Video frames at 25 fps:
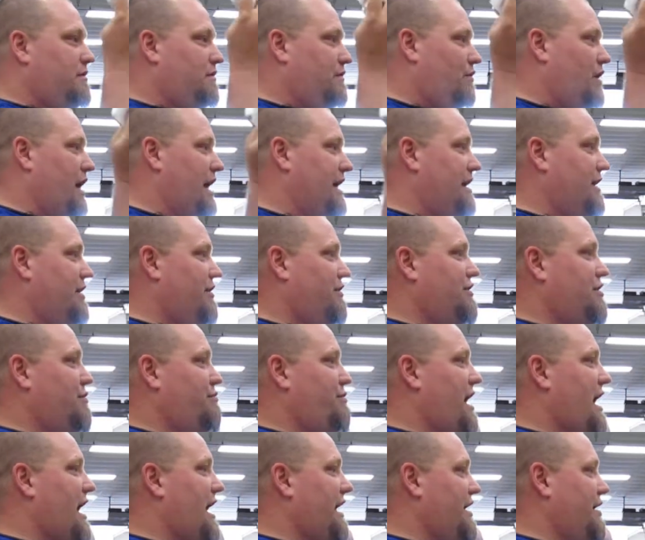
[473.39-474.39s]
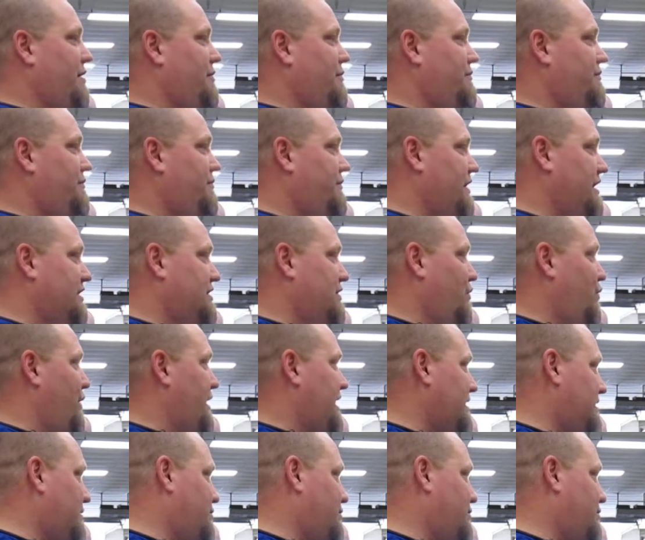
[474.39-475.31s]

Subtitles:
right here at the bottom that's a weak